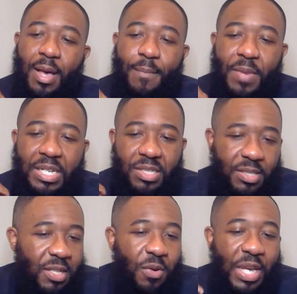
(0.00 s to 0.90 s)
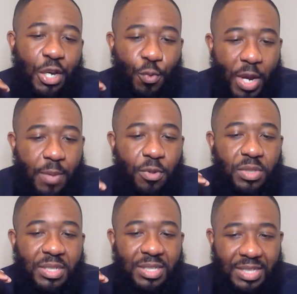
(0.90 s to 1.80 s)
but it's still incredible
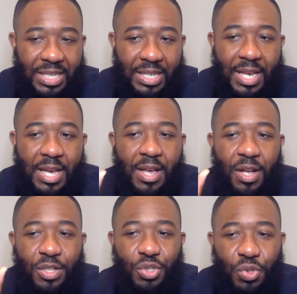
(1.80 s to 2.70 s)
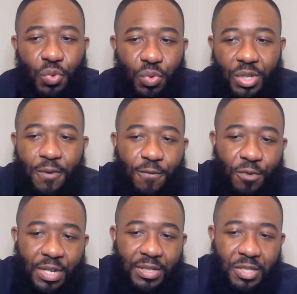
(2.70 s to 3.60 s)
to see two
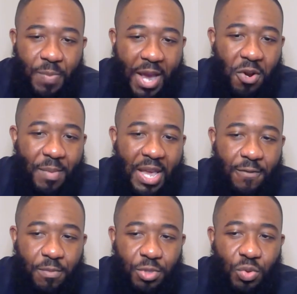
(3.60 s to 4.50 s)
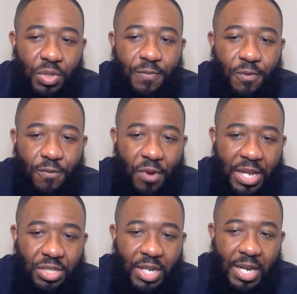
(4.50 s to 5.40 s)
different Spider-Man from two different
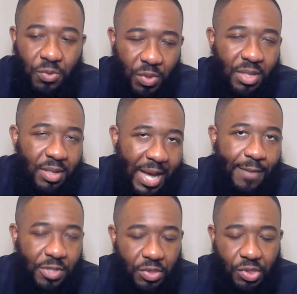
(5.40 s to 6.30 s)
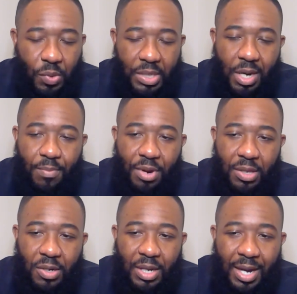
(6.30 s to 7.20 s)
franchises within obviously the Sony
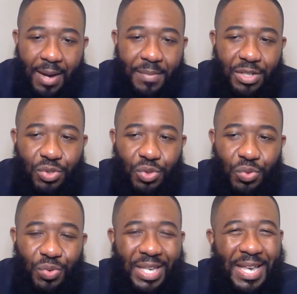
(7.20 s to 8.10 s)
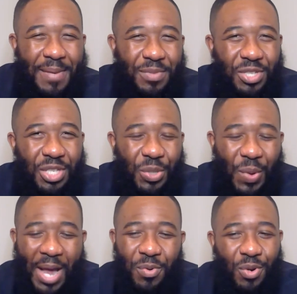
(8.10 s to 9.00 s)
umbrella coming to the M C
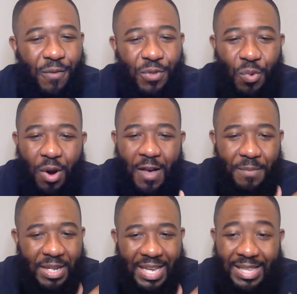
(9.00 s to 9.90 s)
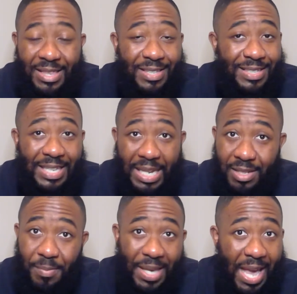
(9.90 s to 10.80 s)
U. I don't know if you all have been in this
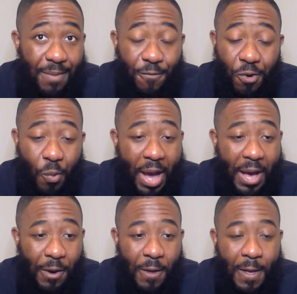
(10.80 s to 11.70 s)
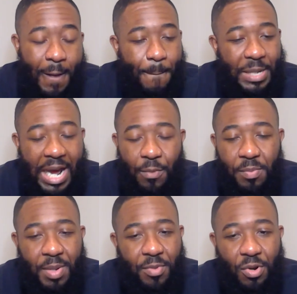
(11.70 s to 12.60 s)
geekdom game for a while, but I
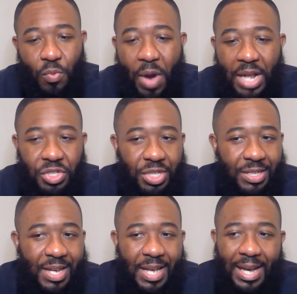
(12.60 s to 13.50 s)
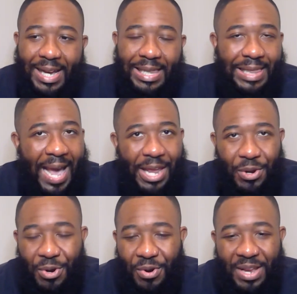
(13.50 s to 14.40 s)
remember watching
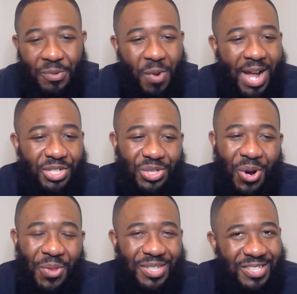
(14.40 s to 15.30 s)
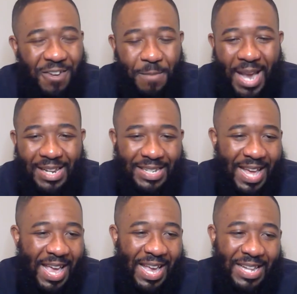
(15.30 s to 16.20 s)
Collider and watching all the stuff back in the
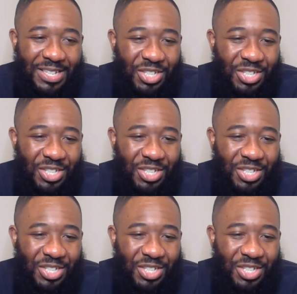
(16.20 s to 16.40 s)
day, and